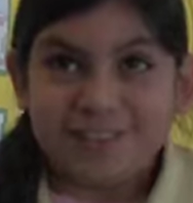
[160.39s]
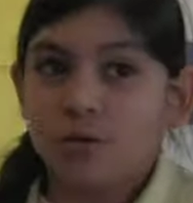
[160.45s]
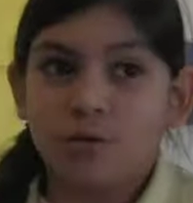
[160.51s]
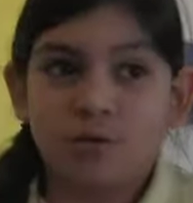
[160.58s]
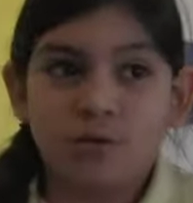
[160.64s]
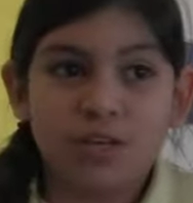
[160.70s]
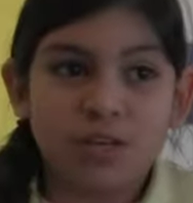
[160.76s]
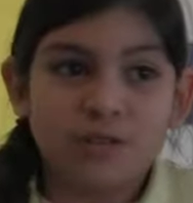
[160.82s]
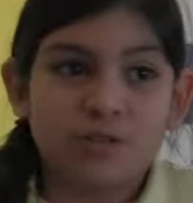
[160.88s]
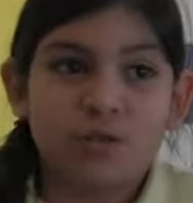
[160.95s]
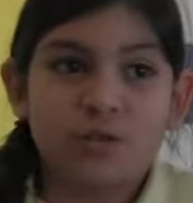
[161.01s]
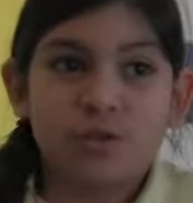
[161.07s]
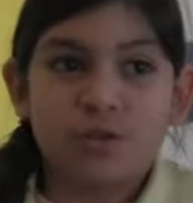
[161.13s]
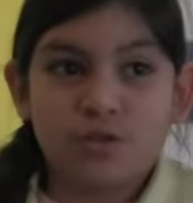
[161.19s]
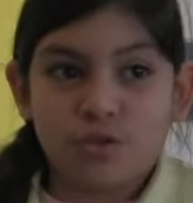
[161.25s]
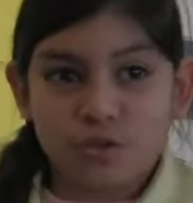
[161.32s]
You only have to
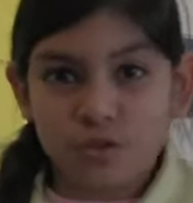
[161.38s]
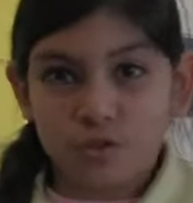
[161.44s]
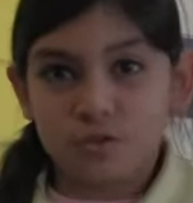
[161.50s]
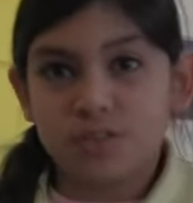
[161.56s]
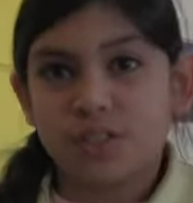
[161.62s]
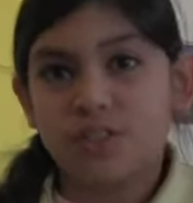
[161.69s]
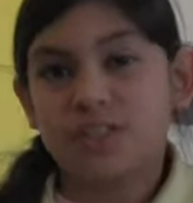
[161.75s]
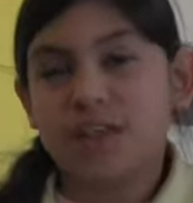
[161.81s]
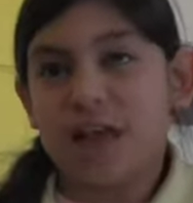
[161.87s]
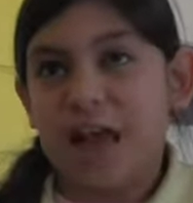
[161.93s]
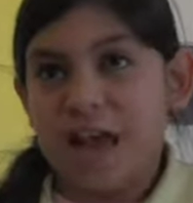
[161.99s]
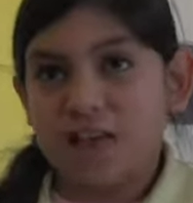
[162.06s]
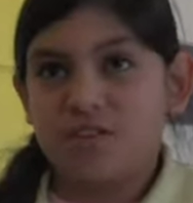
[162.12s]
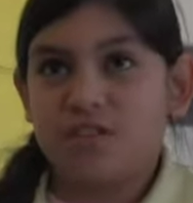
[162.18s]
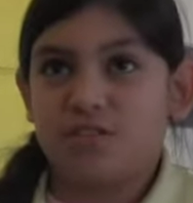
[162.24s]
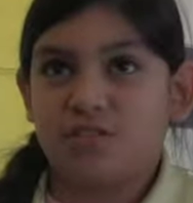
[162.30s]
choose his
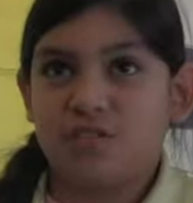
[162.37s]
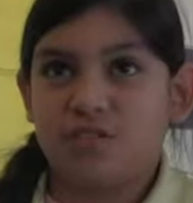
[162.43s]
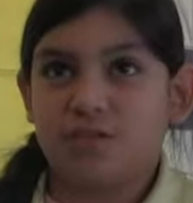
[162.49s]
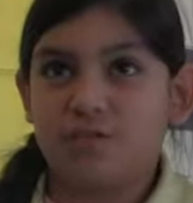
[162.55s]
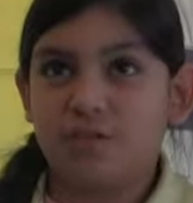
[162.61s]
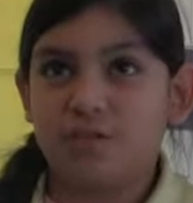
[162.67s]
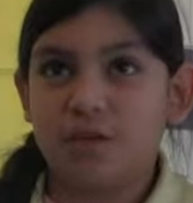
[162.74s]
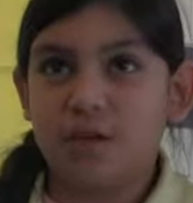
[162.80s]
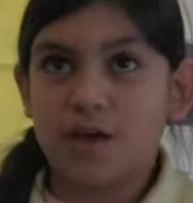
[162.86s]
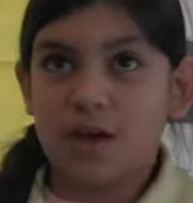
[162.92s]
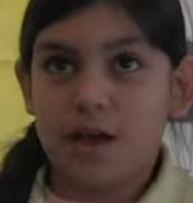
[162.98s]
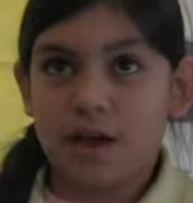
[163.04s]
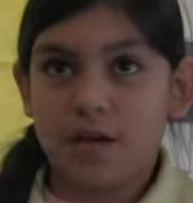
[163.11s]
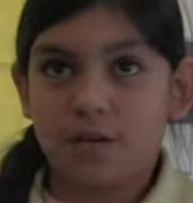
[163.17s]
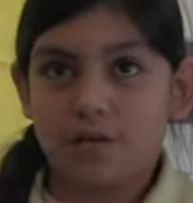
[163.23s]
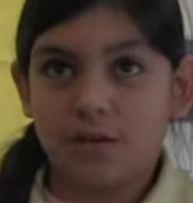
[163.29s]
adjectives,
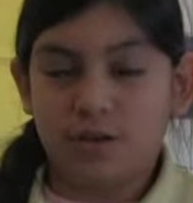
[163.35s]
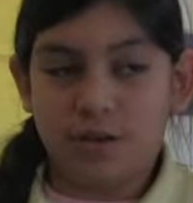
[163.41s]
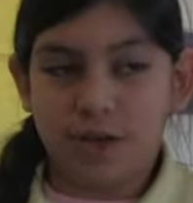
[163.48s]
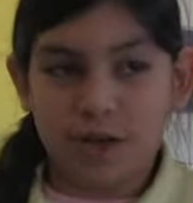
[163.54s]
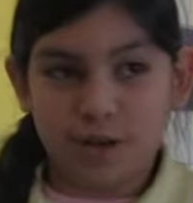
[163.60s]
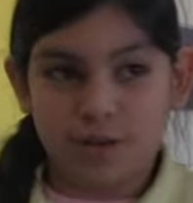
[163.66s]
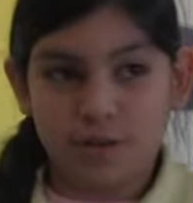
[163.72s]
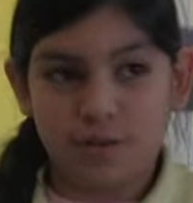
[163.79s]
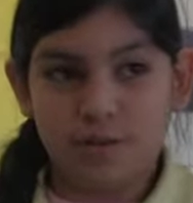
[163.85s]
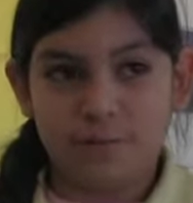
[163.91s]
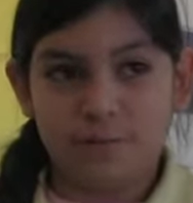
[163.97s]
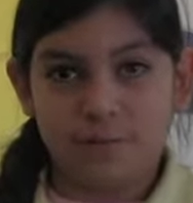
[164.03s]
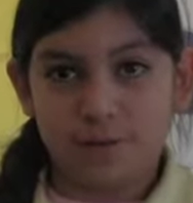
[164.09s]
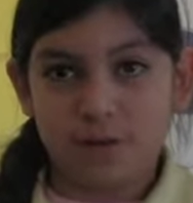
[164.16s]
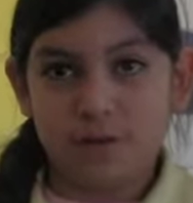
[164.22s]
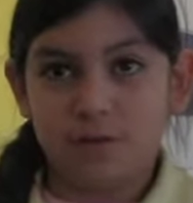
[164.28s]
how he
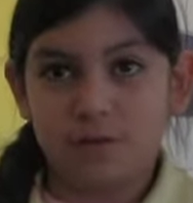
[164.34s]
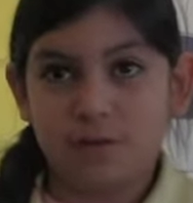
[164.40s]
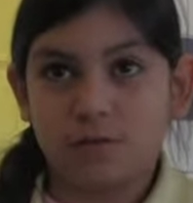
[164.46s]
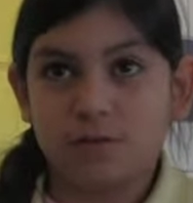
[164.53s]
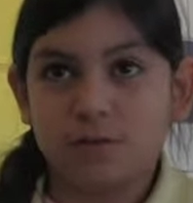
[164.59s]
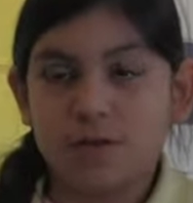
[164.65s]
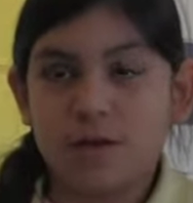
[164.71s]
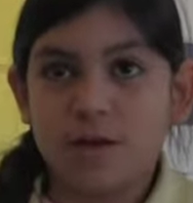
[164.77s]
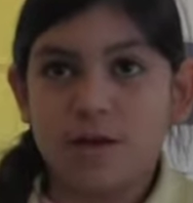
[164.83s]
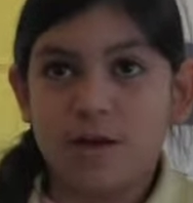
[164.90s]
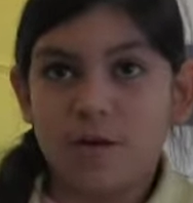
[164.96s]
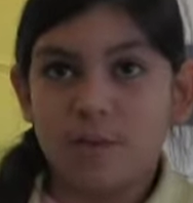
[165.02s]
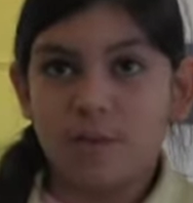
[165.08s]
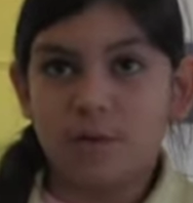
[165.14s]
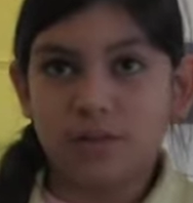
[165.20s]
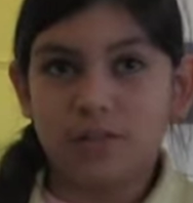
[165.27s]
feels,
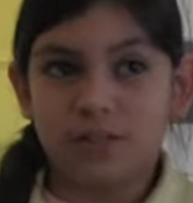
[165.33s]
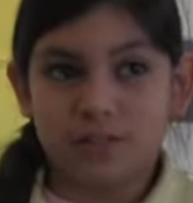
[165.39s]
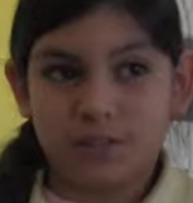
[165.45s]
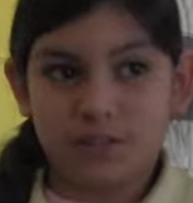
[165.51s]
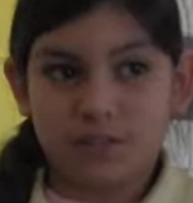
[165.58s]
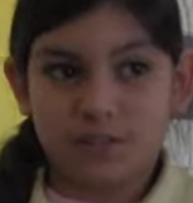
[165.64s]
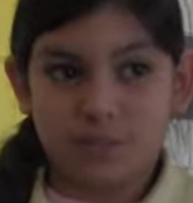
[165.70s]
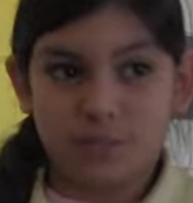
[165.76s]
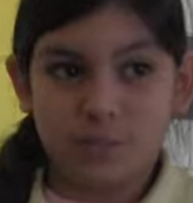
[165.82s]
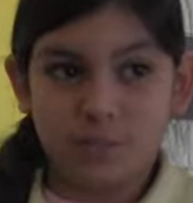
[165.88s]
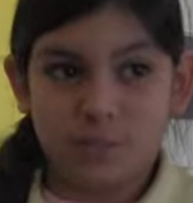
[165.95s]
what does he